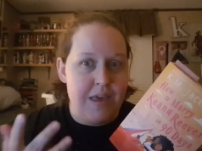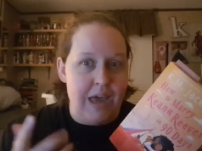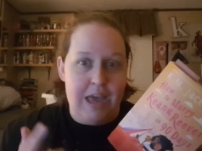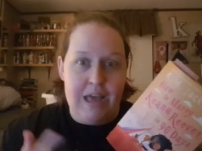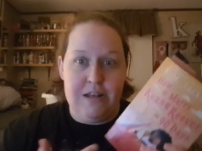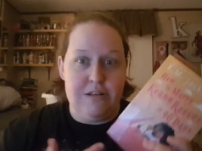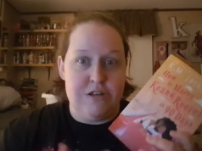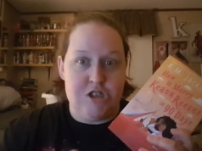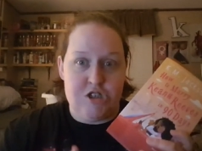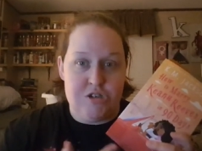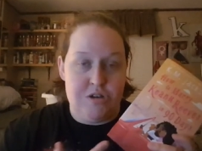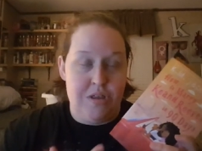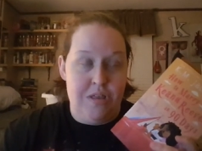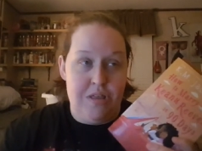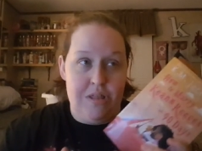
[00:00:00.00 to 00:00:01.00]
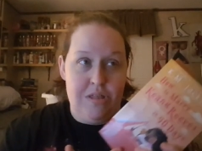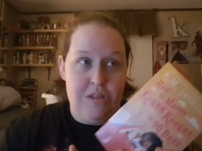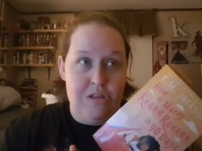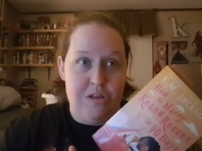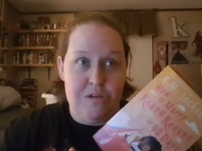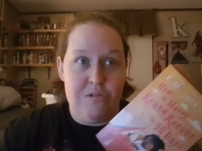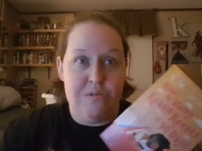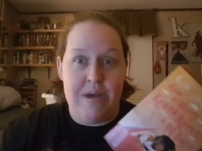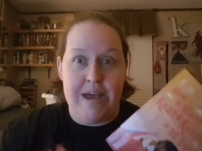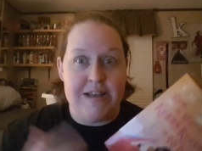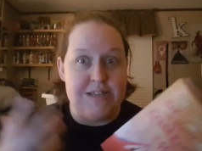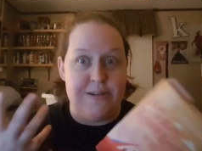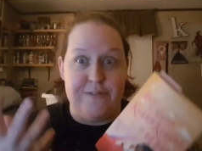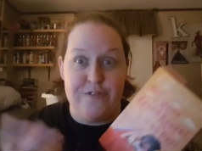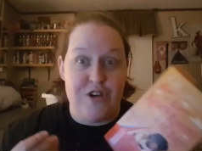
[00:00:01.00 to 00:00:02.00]
And Lou
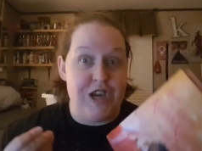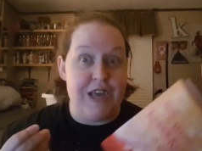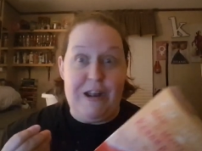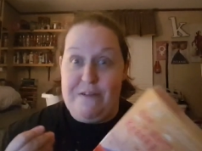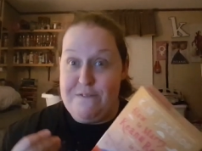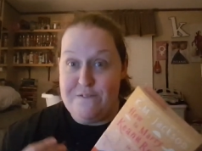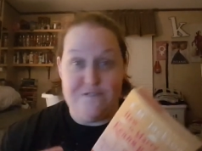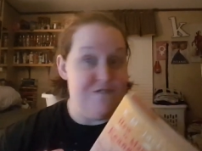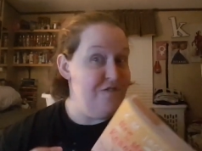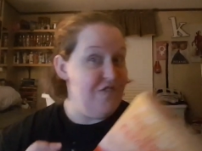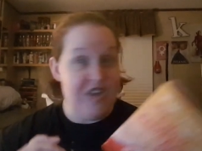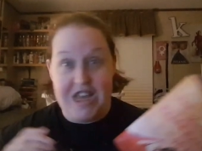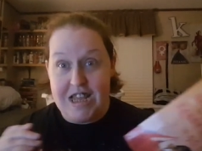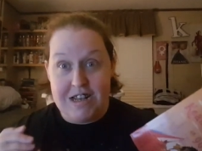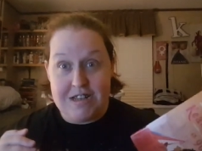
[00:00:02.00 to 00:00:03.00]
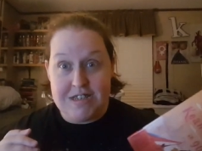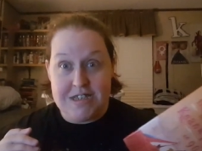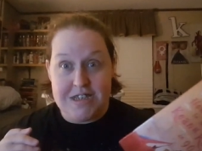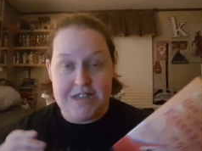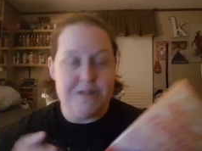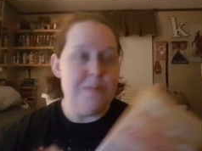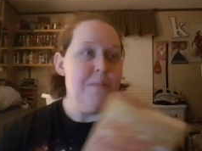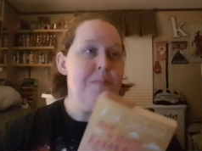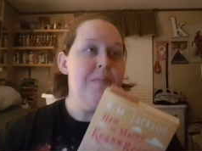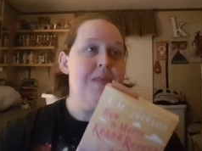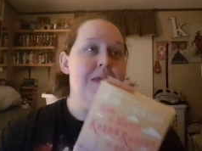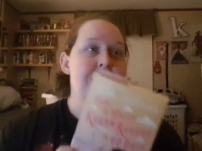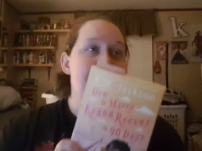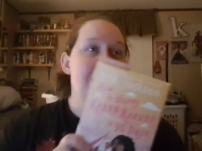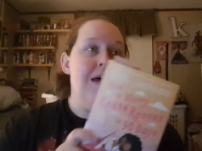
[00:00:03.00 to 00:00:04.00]
has a freaking fit.
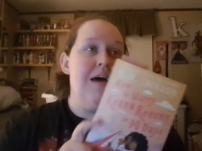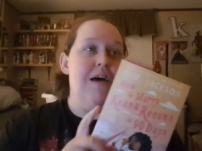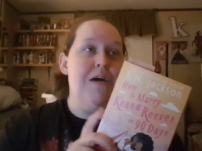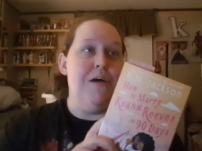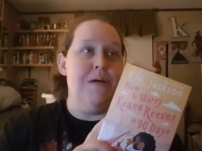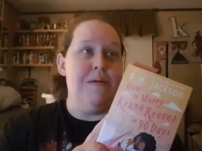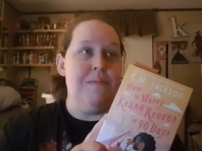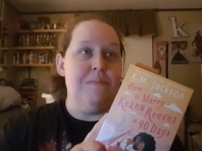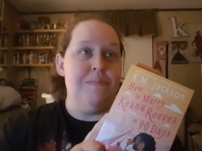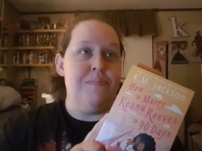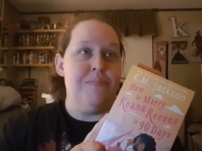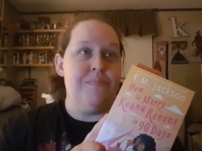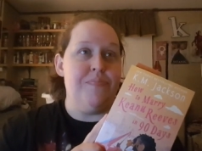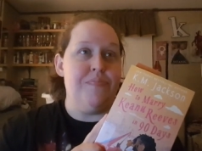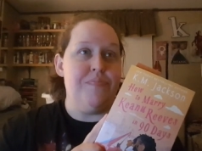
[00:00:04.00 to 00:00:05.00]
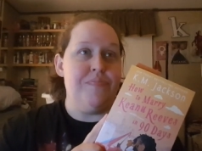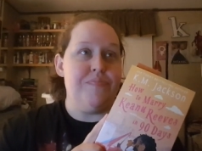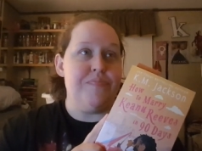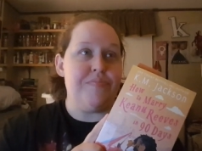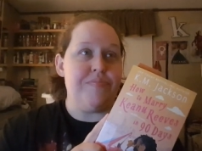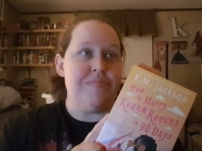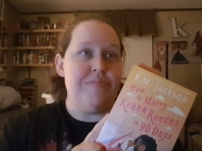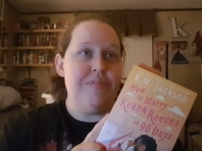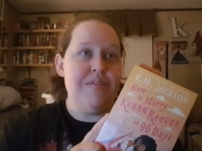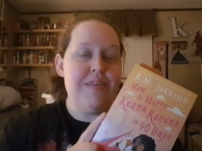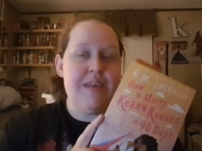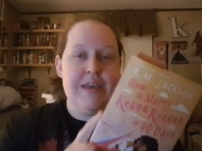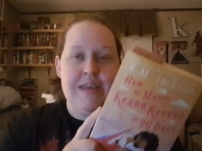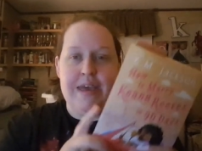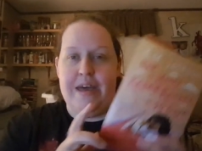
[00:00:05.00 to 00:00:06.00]
Um,
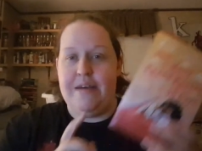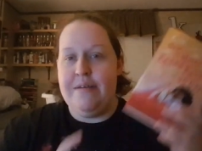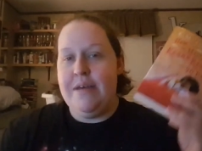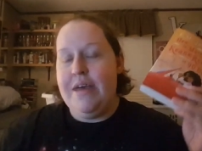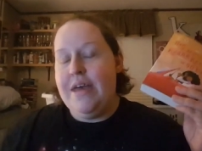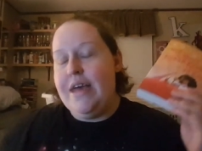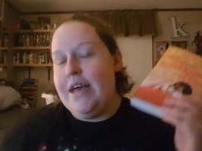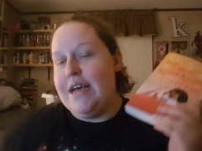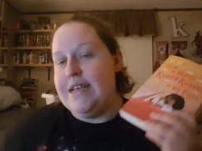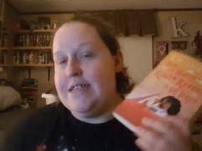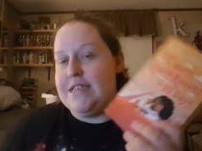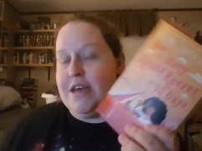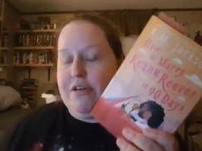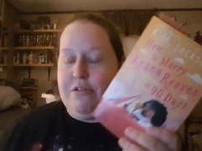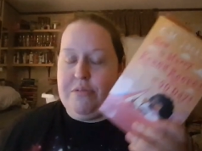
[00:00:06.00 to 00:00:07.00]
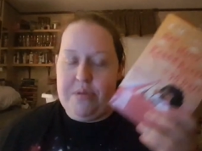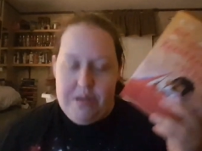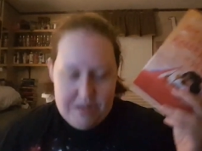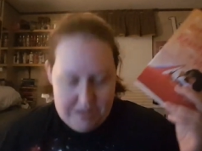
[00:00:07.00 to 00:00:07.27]
yeah. And so